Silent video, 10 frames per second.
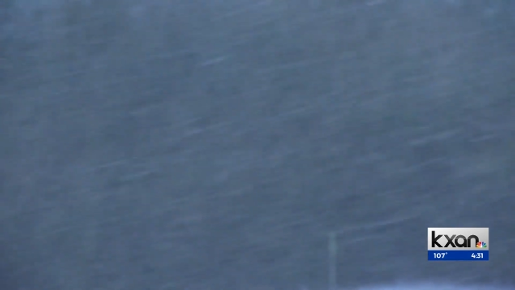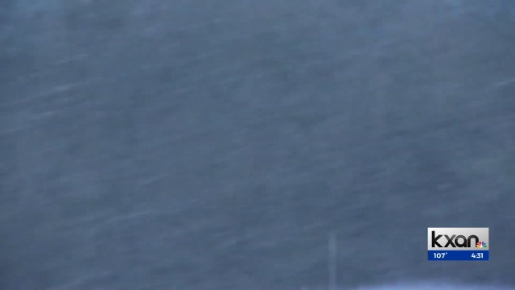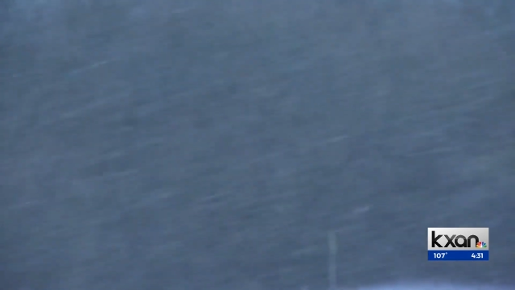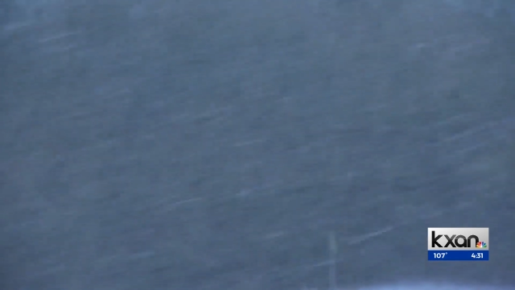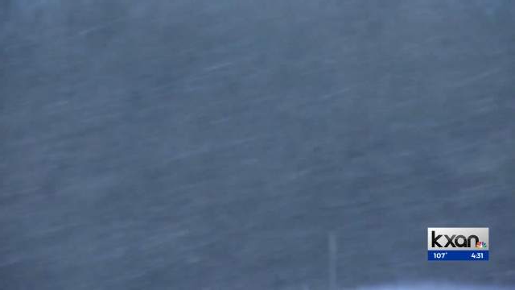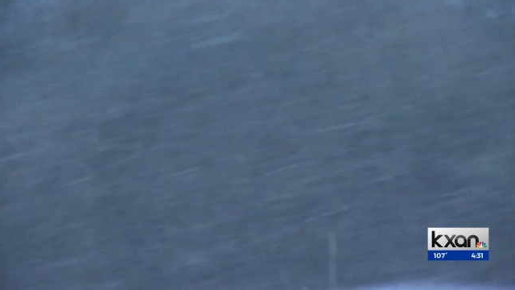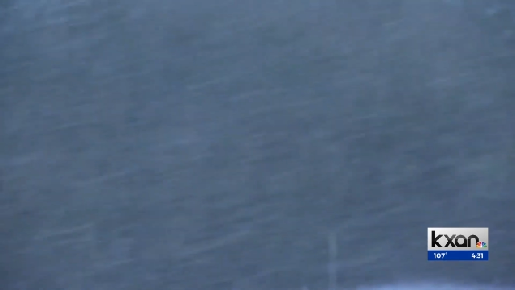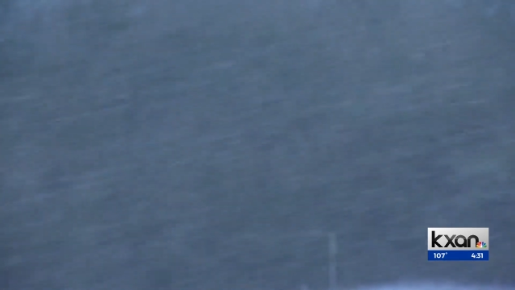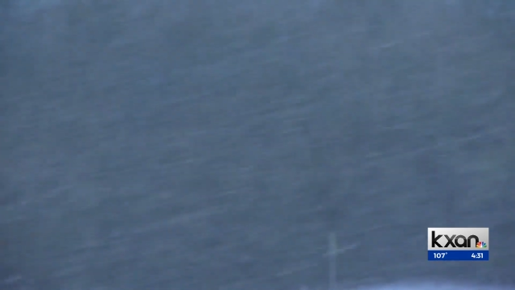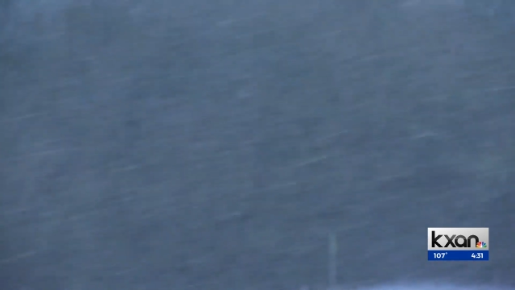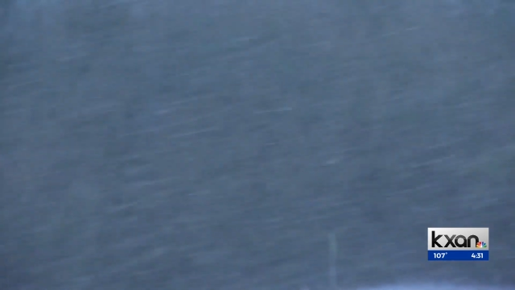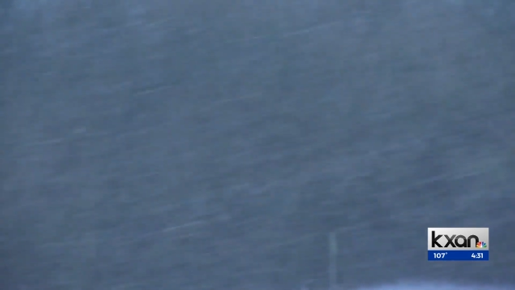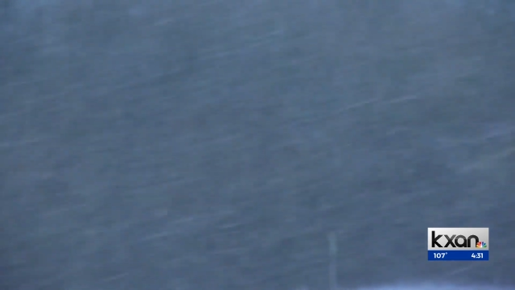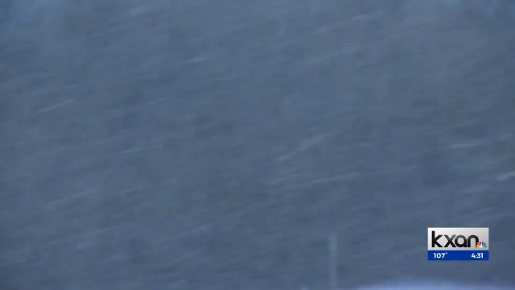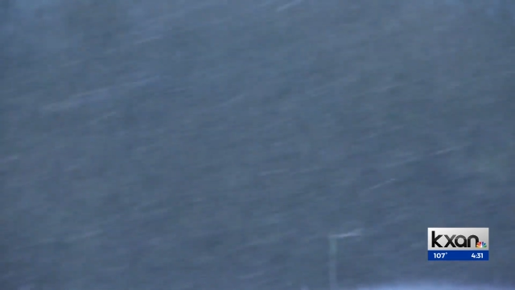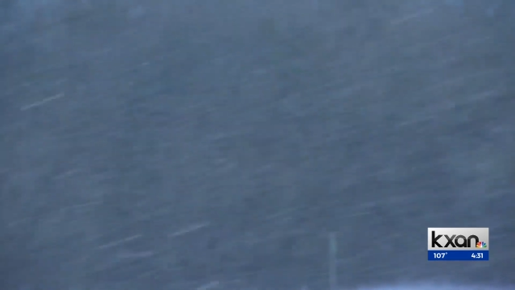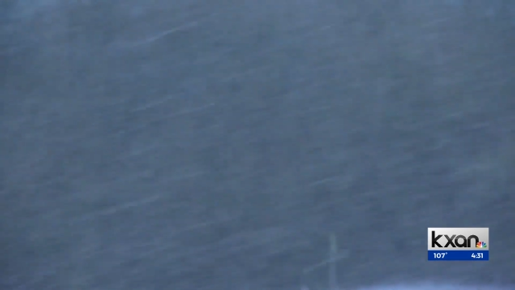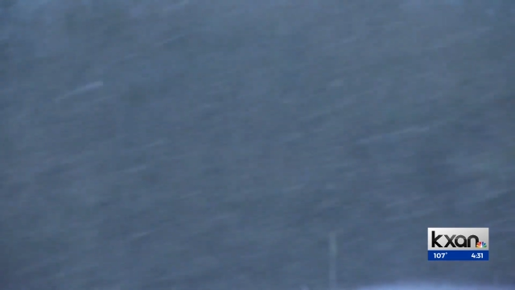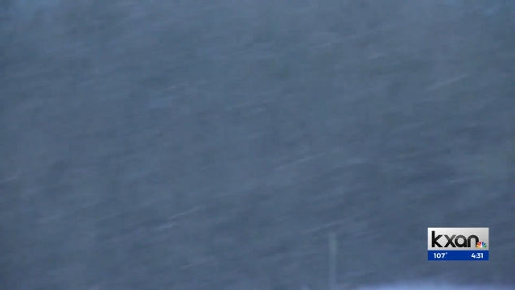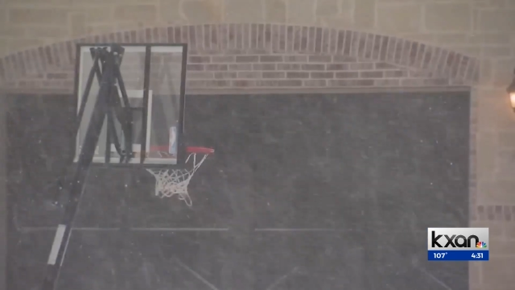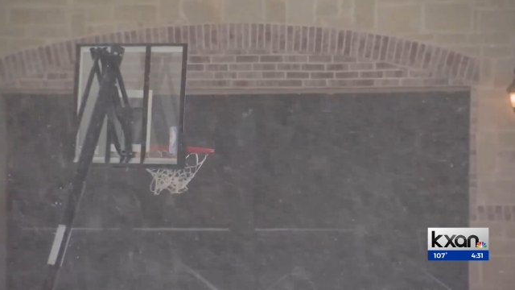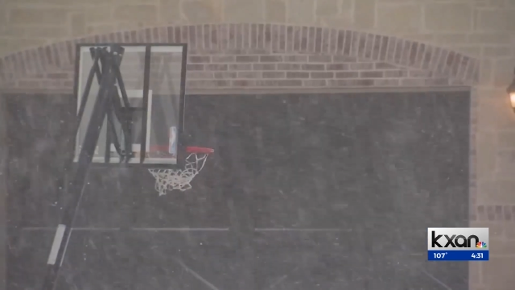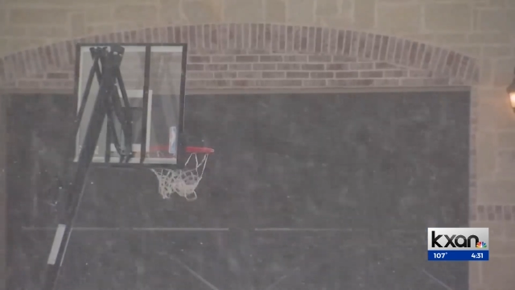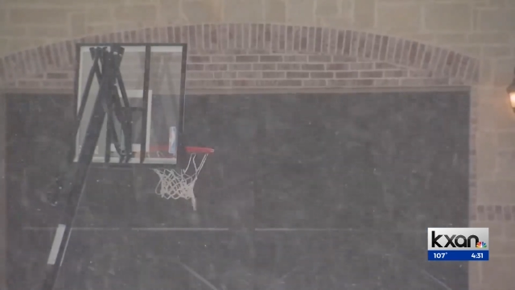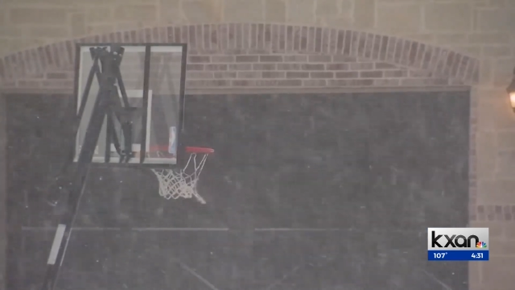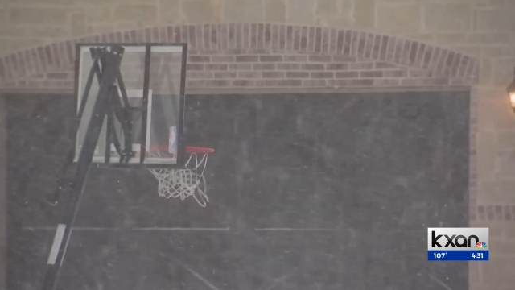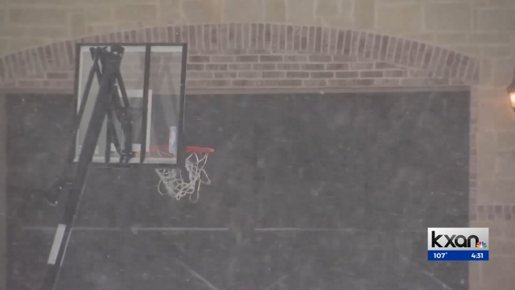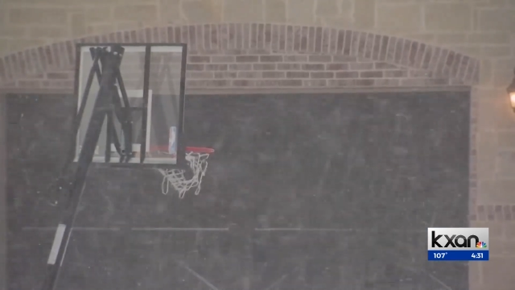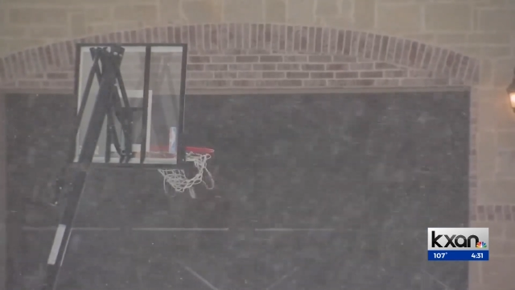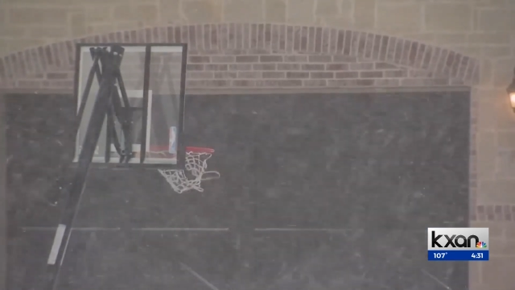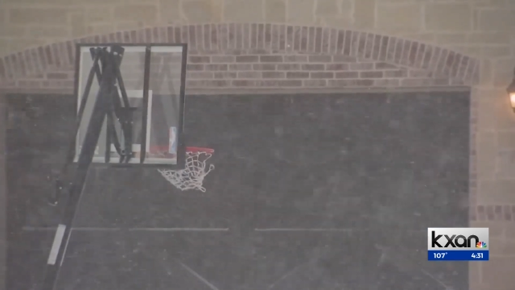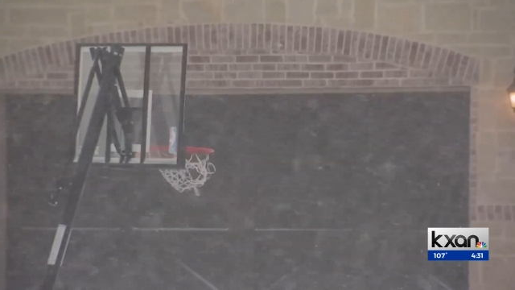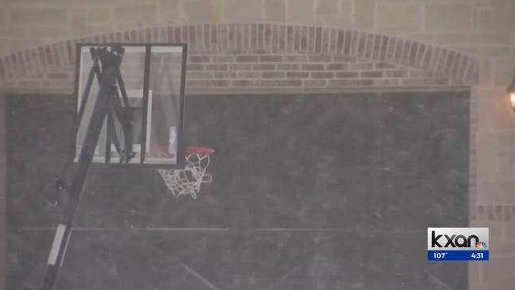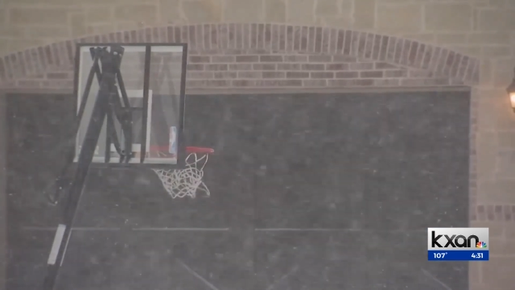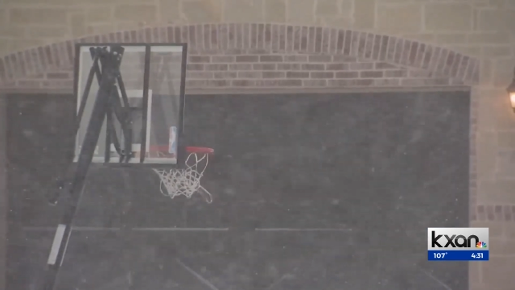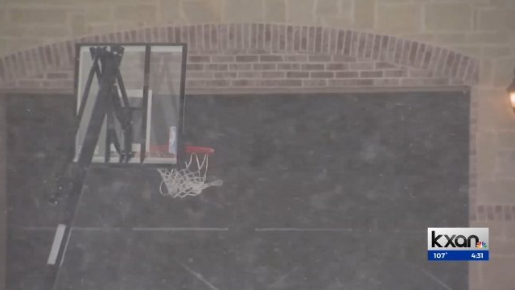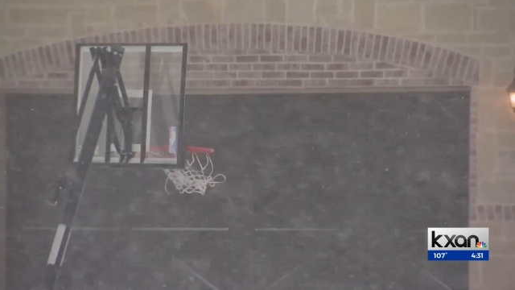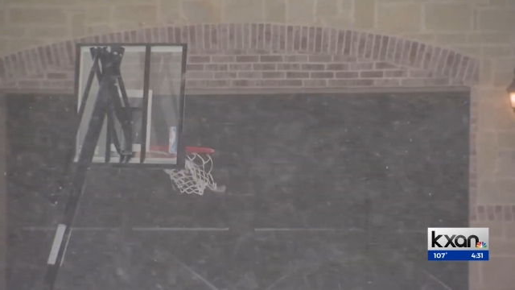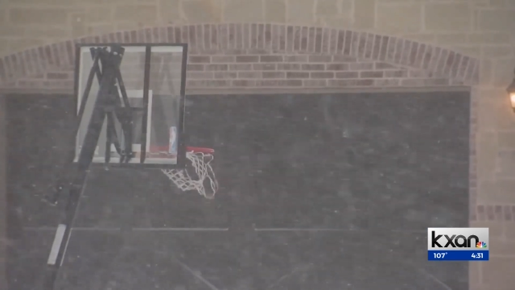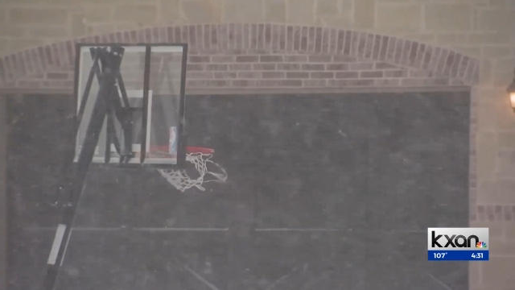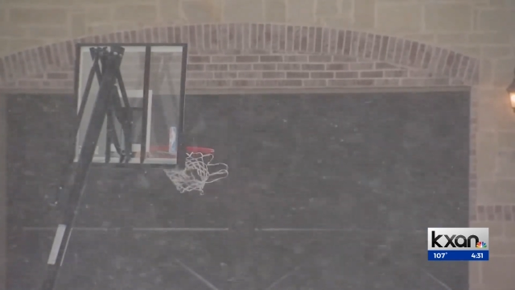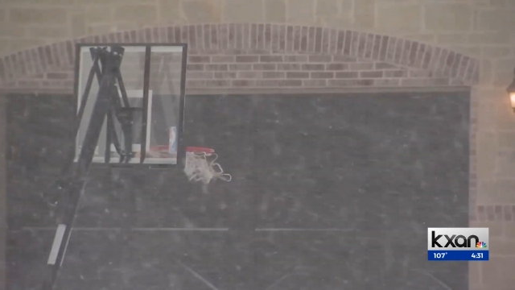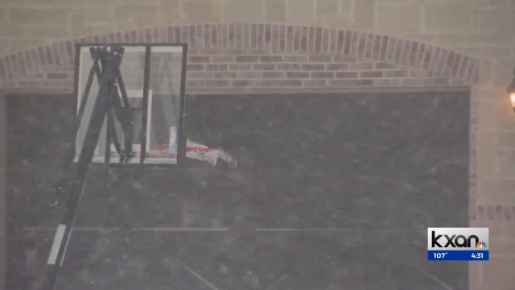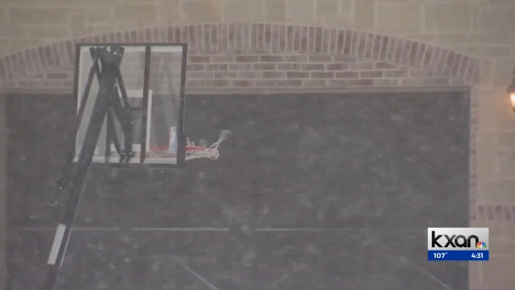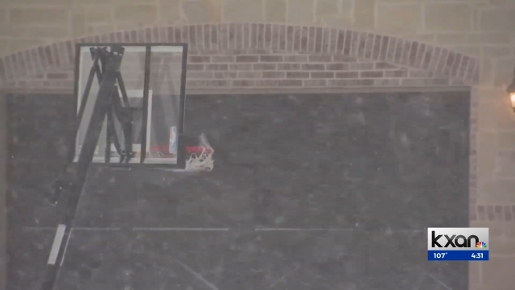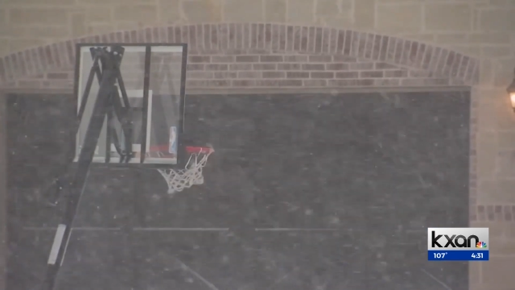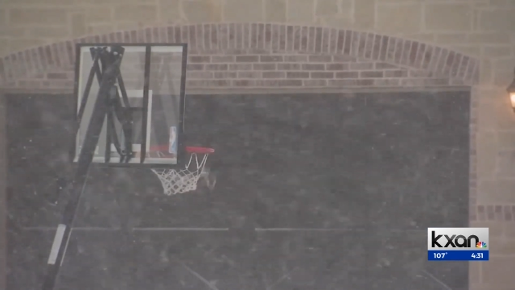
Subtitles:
No face is visible, so there are no lips to read.